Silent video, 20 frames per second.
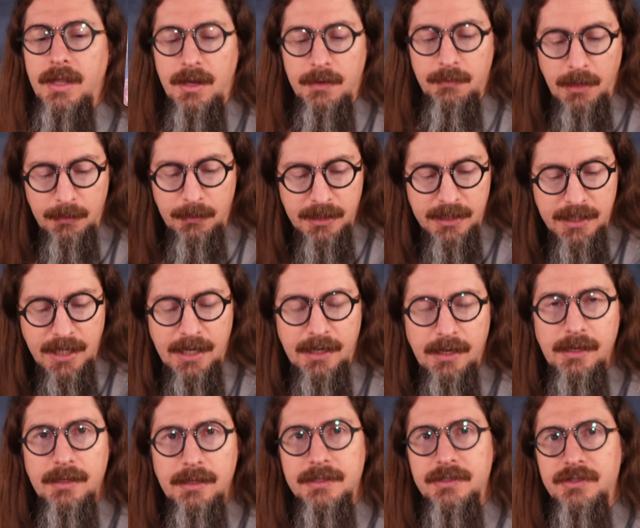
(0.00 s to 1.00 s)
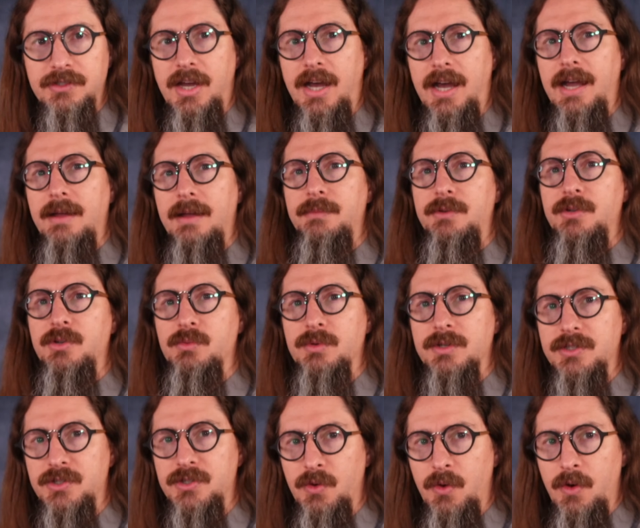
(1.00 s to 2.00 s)
And maybe taking this time to
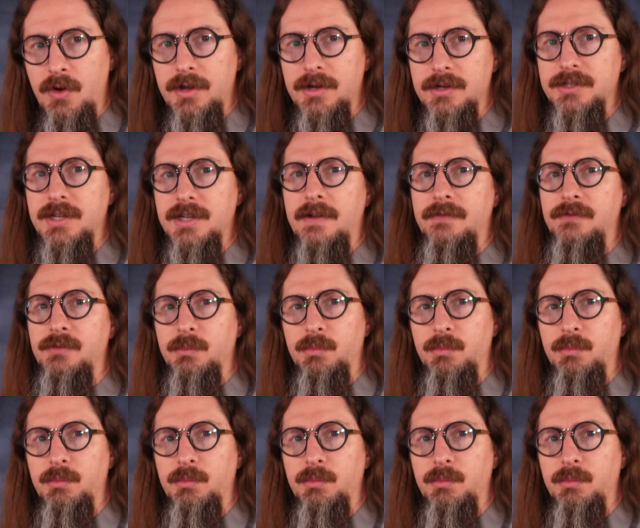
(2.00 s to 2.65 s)
restore yourself,